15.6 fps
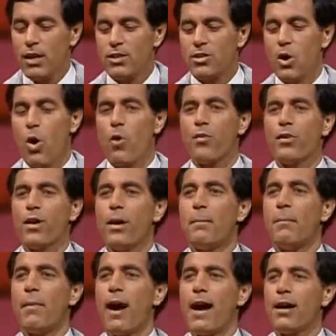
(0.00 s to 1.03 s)
It's over
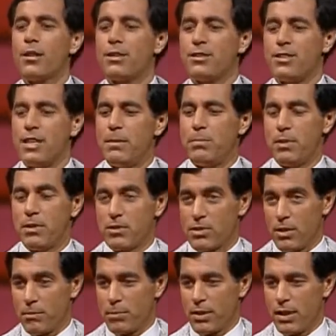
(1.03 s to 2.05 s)
a mile deep
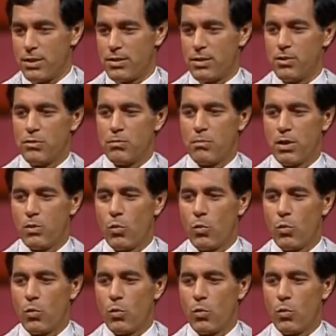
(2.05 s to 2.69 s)
in some places,